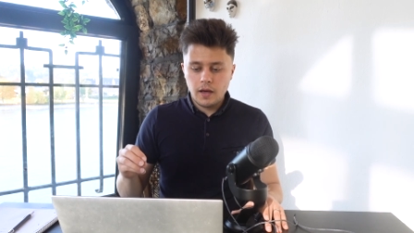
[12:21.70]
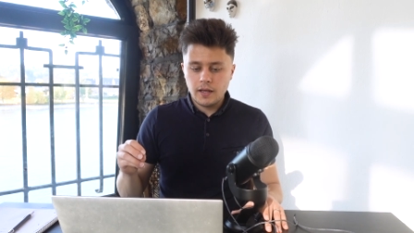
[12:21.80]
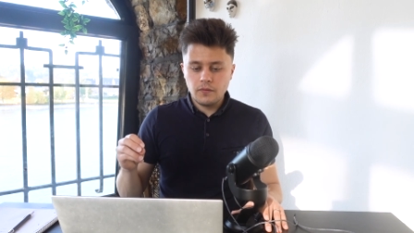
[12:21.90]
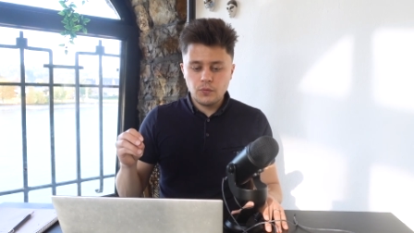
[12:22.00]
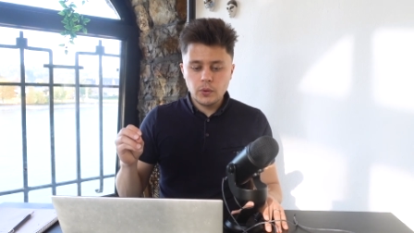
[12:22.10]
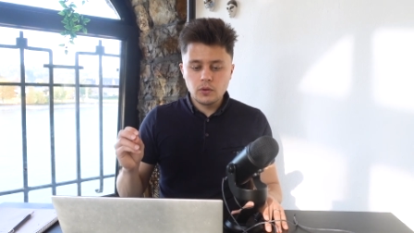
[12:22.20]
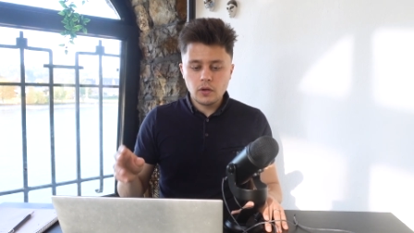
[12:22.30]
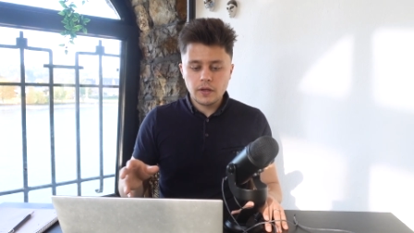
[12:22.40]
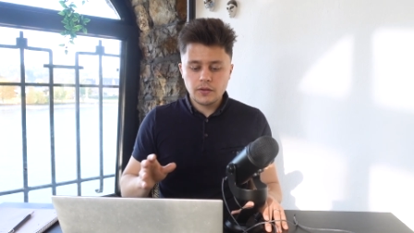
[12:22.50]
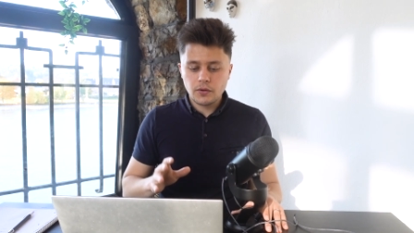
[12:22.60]
And if we
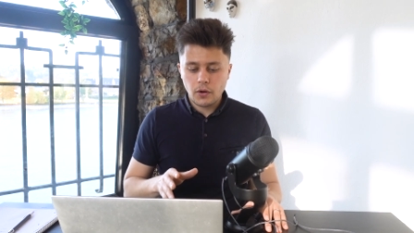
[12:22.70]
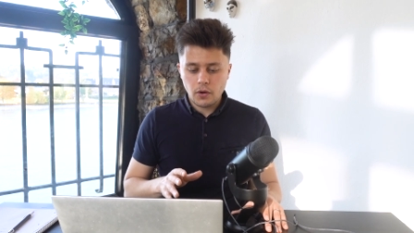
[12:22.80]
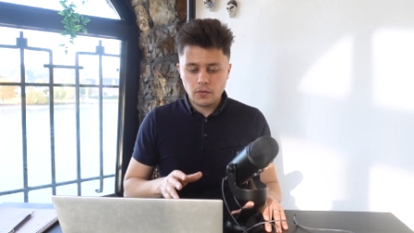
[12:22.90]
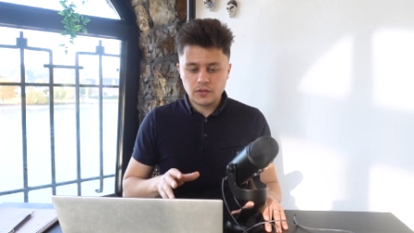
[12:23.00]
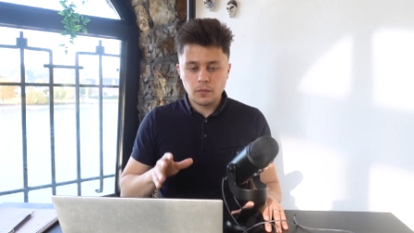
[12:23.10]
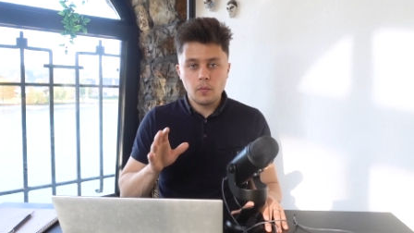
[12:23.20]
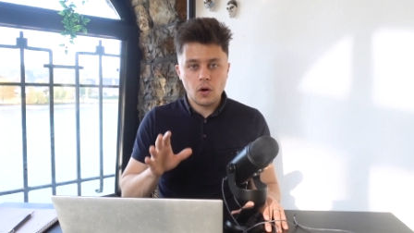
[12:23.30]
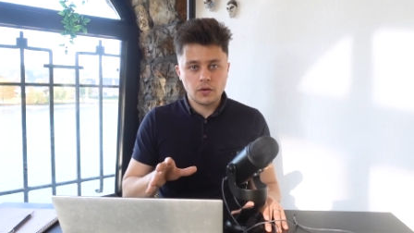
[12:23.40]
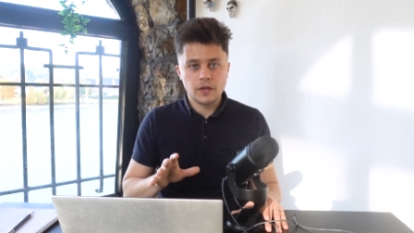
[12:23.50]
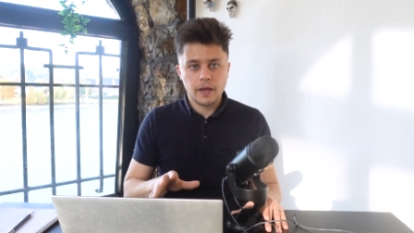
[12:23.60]
look at the current
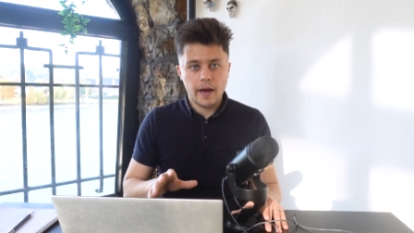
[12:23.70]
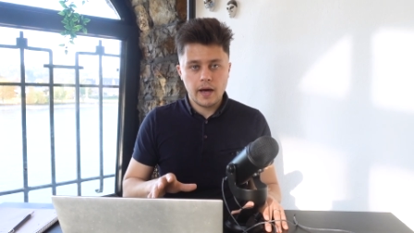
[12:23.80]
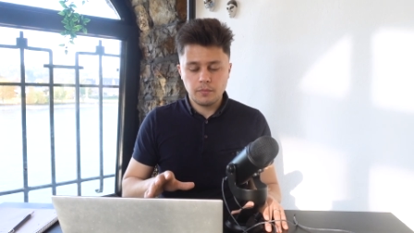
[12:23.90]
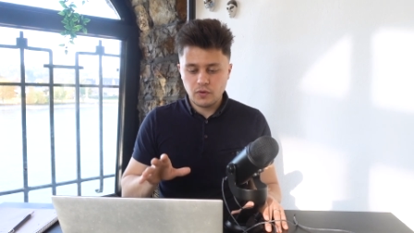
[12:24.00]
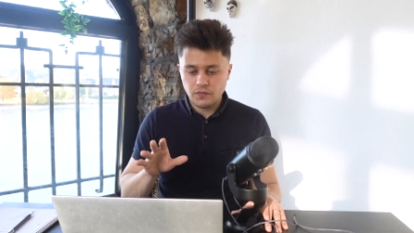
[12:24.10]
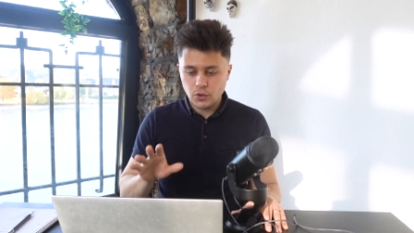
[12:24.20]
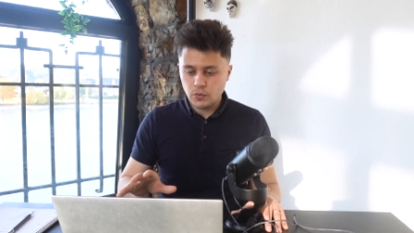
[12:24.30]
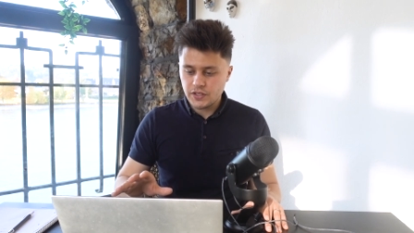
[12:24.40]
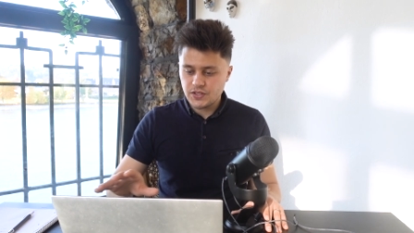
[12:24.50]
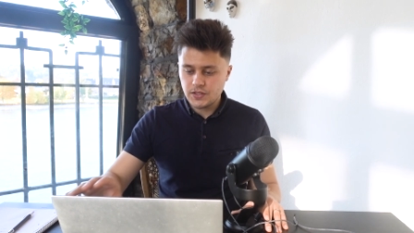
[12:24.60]
market cap of
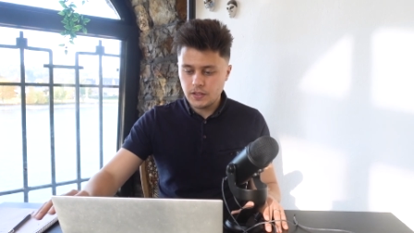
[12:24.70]
UST,